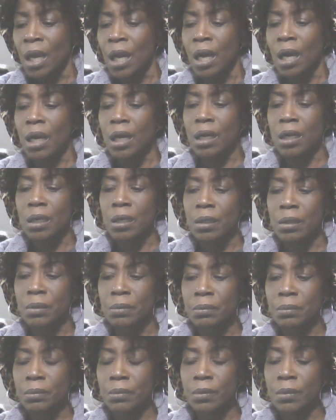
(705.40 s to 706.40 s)

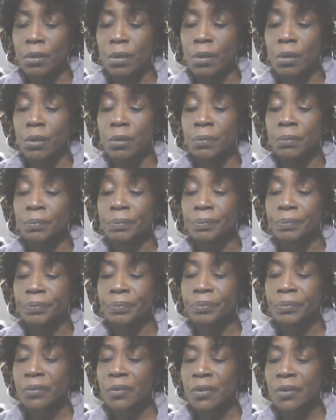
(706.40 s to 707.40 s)
um,
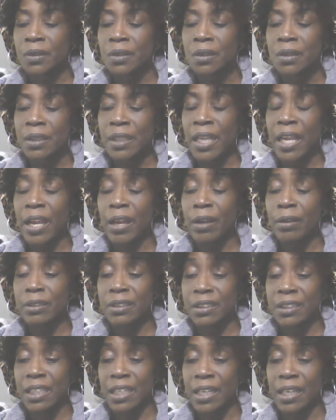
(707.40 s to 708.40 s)
now
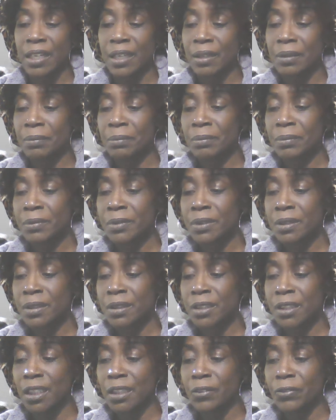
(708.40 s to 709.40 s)
it's time.
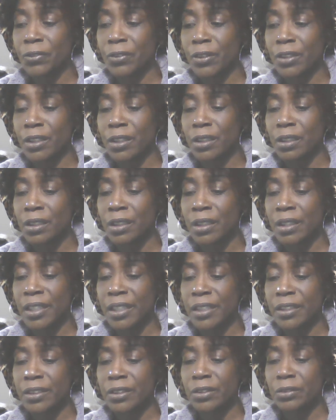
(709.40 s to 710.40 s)
Jennifer
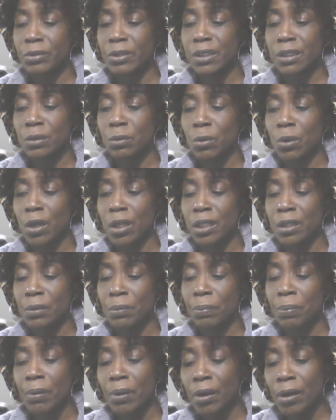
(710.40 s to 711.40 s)
and Teresa walking the
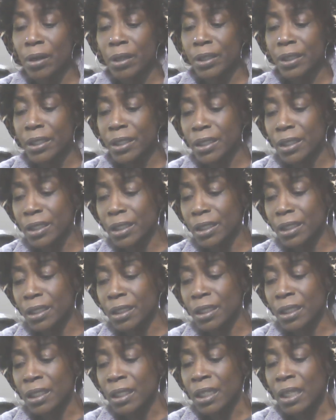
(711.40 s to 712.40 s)

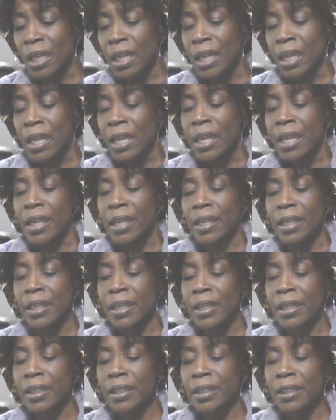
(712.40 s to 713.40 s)
party,
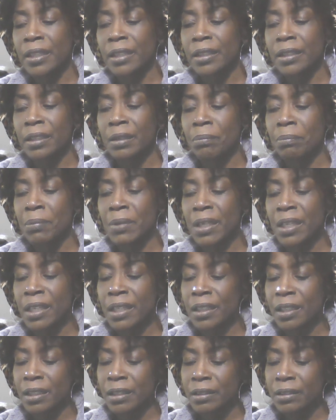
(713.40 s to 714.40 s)
and the
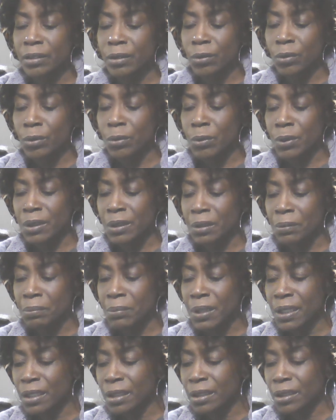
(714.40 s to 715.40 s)
men are doing what the
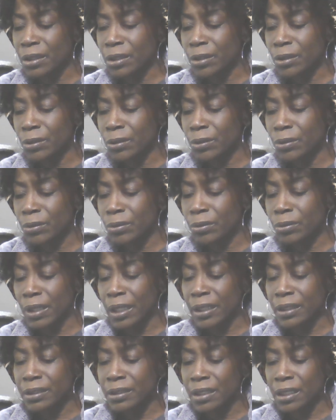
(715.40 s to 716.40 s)
men do.
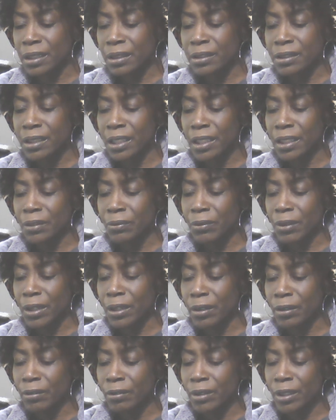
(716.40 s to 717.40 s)
They sit stand
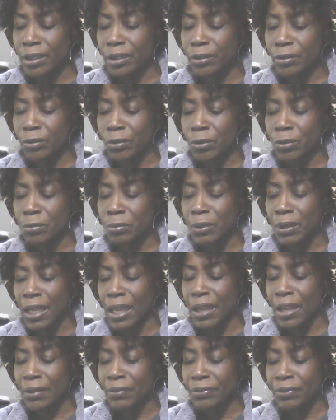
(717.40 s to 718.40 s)
around in the group
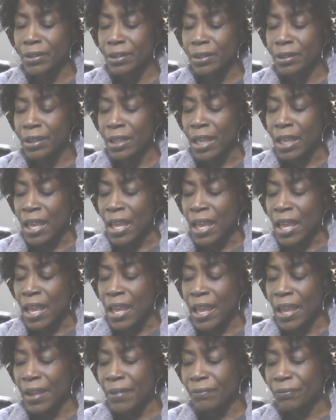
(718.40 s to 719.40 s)
laughing,
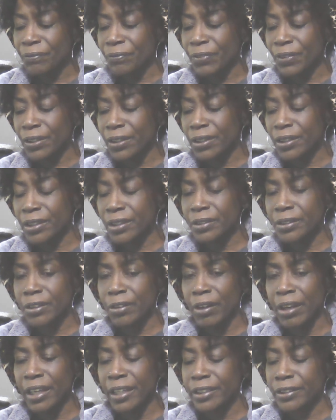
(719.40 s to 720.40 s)
having fun,
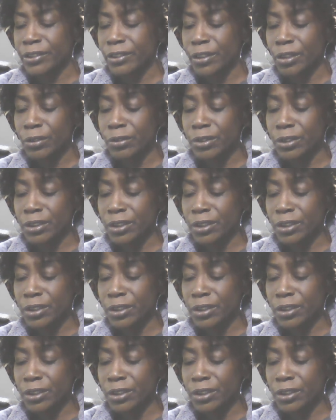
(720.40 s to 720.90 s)
cracking jokes and